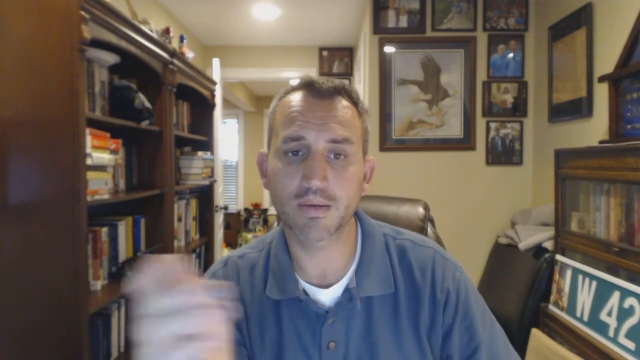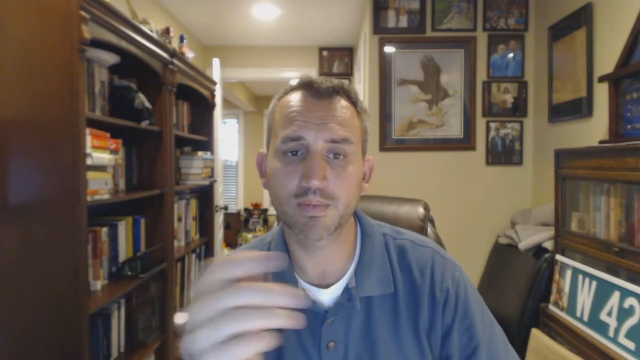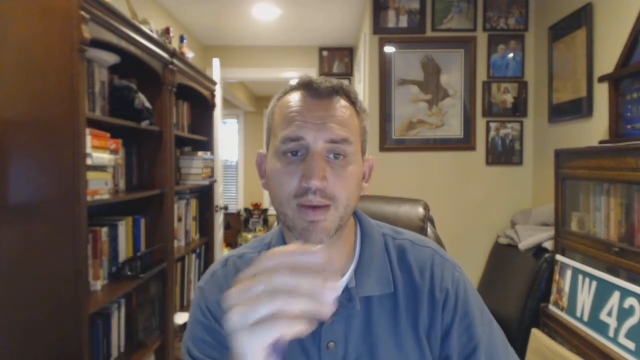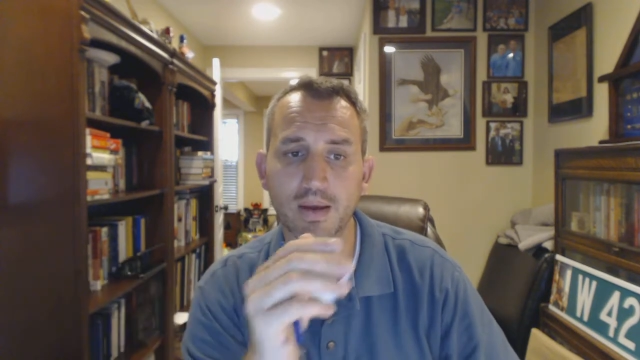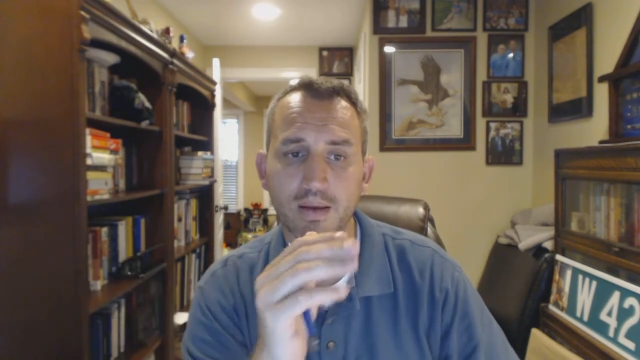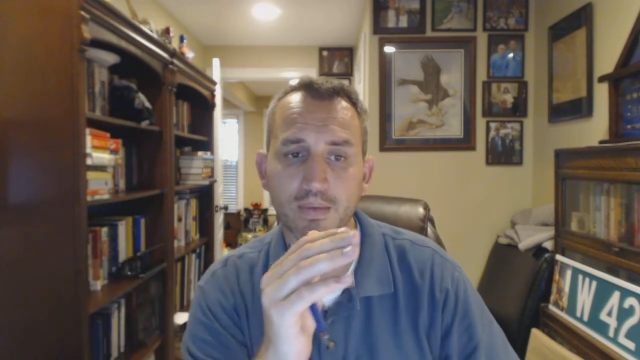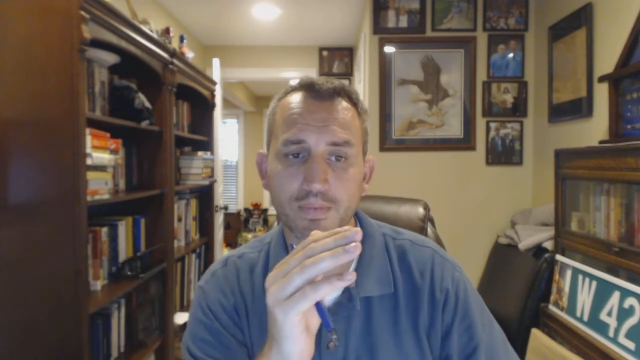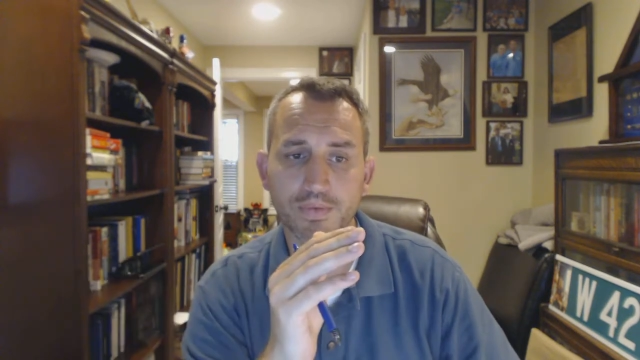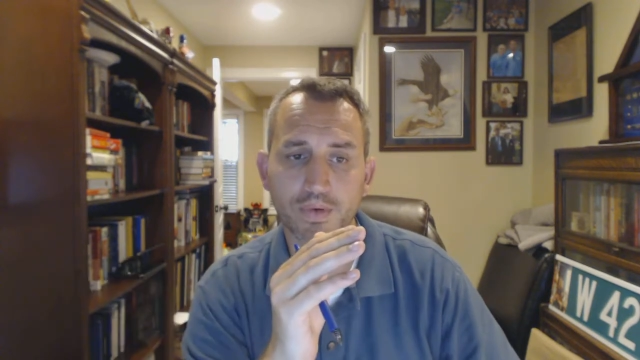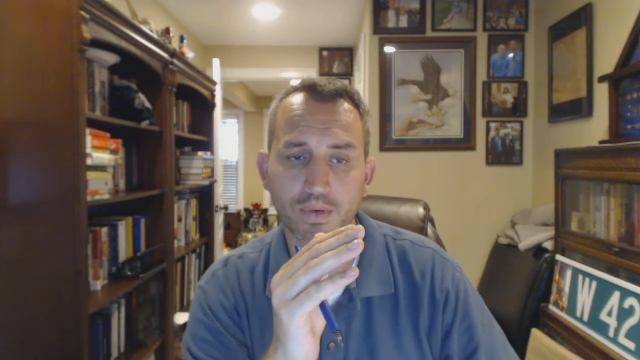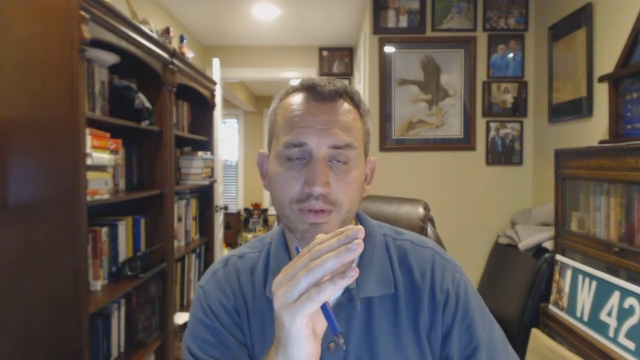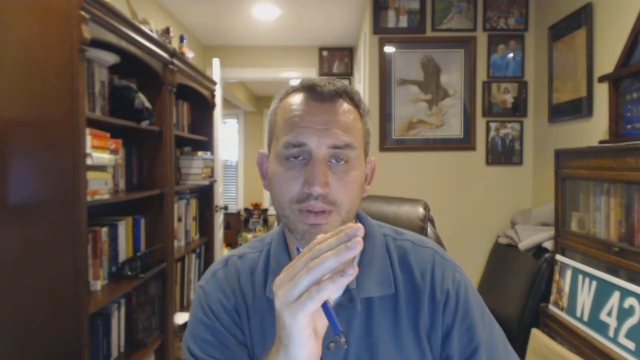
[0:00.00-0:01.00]
It's about
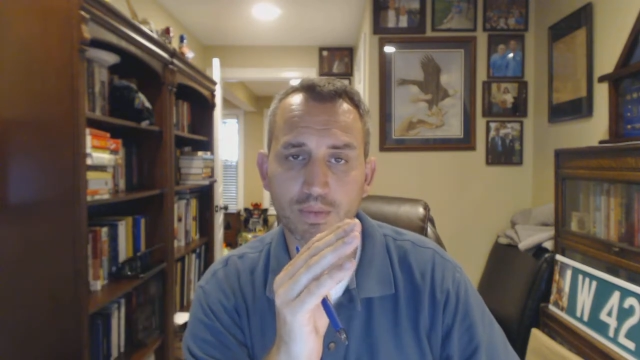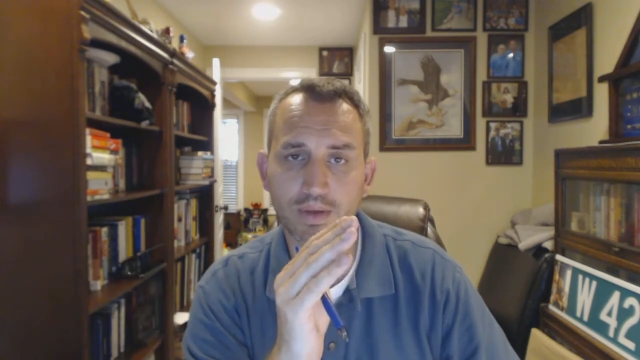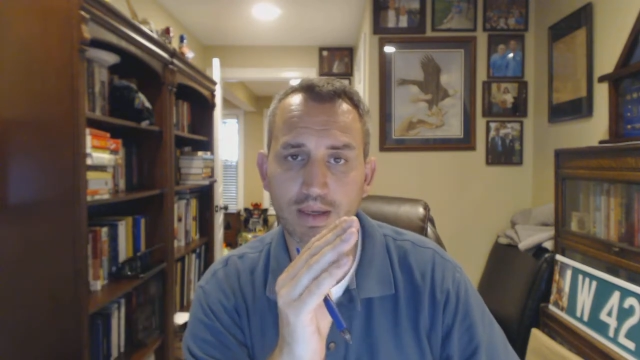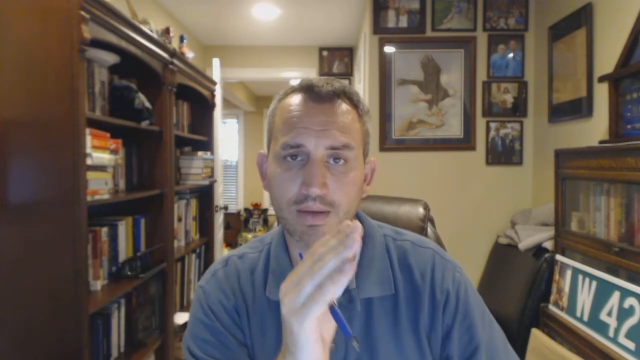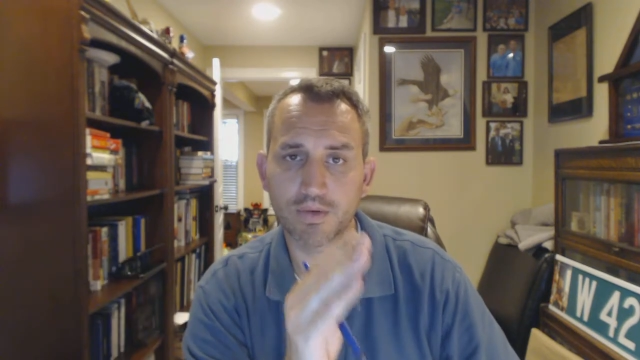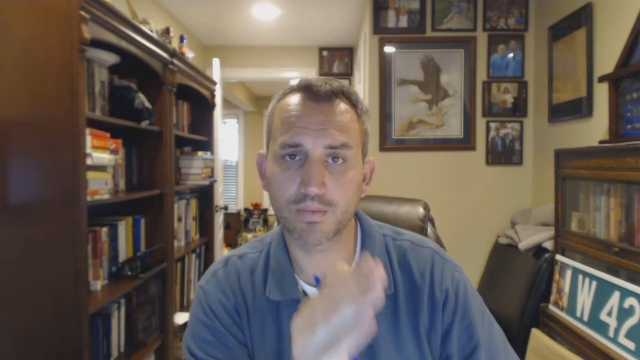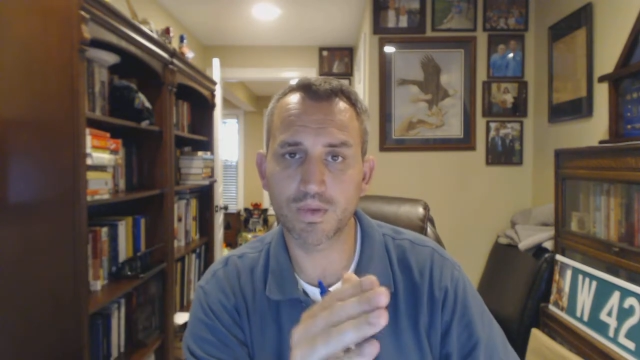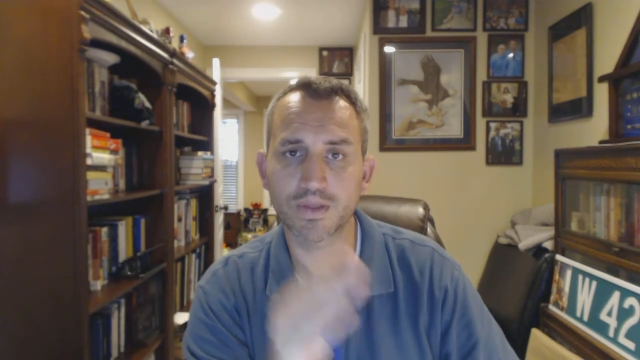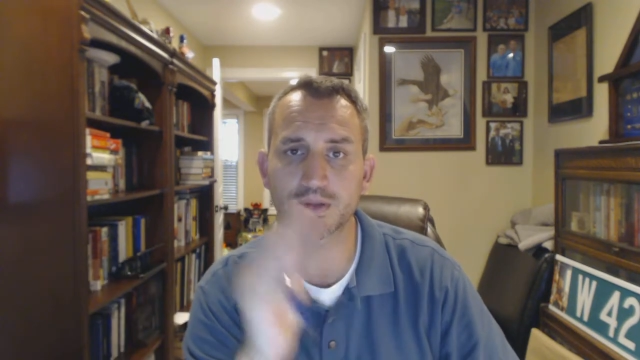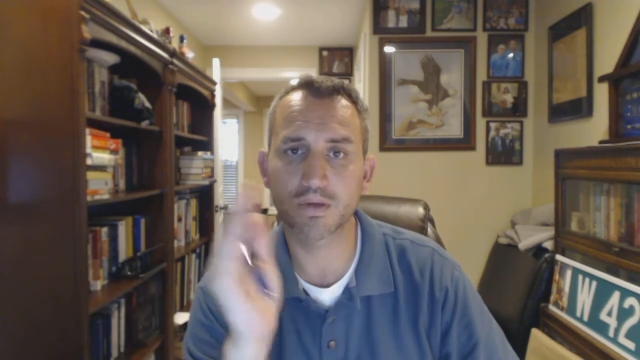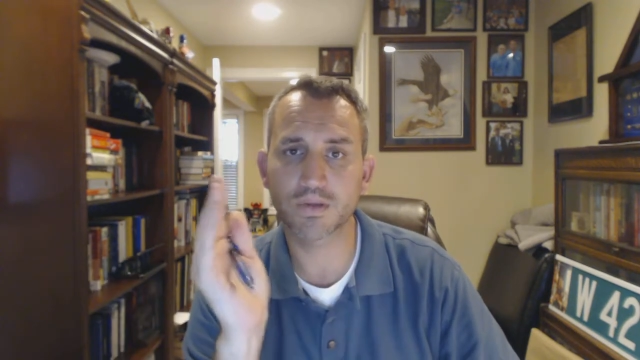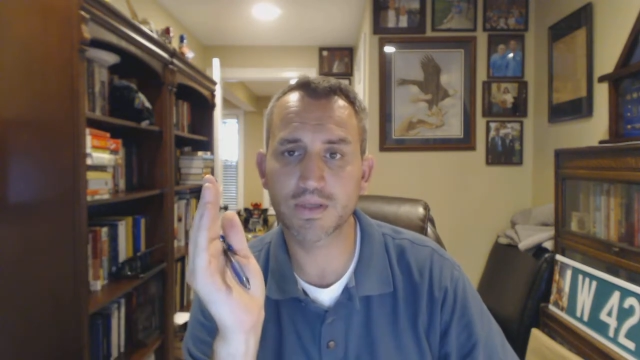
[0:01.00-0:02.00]
showing someone how you
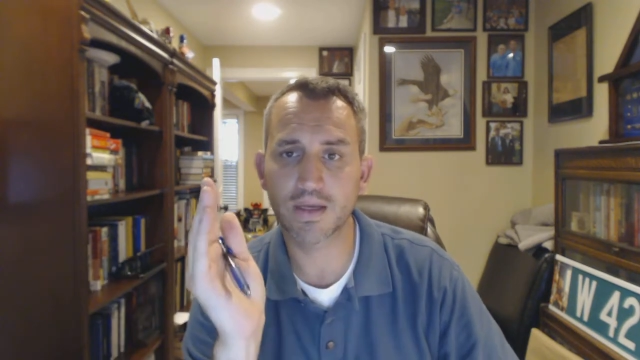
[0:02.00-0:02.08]
research,